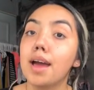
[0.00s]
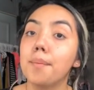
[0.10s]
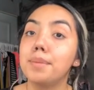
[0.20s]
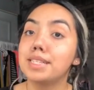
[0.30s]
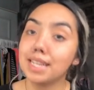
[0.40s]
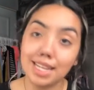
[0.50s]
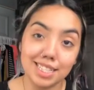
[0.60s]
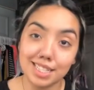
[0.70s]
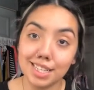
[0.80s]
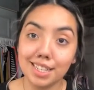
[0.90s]

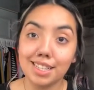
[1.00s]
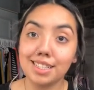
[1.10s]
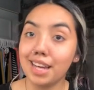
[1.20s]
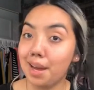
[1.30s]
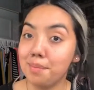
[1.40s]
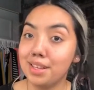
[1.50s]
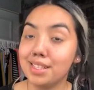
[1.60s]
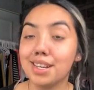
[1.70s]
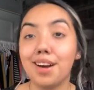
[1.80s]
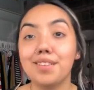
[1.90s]
besides the
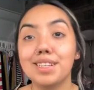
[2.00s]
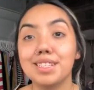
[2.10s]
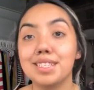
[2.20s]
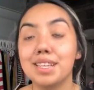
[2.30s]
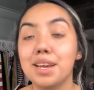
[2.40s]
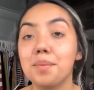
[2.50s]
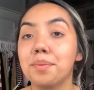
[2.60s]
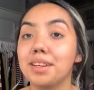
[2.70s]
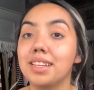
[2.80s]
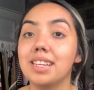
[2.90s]
diamonds obviously,
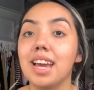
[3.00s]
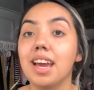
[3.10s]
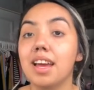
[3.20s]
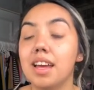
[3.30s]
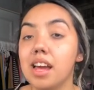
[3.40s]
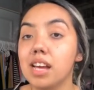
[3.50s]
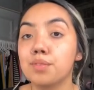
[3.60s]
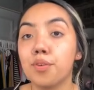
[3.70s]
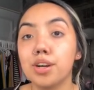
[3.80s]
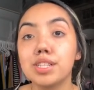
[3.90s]
but as
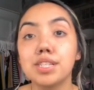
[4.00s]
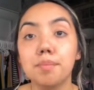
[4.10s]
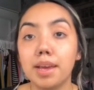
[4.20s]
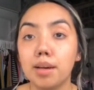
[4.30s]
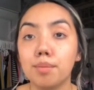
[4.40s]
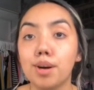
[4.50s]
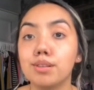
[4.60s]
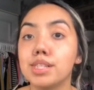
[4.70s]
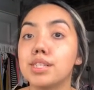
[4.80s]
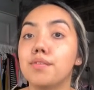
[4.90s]
far as the makeup
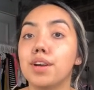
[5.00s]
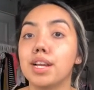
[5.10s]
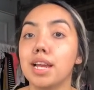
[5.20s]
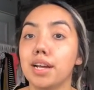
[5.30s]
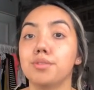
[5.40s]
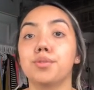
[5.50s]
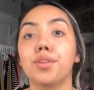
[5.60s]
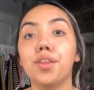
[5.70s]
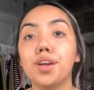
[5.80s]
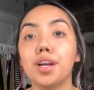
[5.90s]
goes, it's a very natural
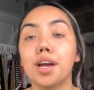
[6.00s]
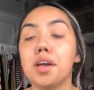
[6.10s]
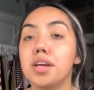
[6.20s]
look.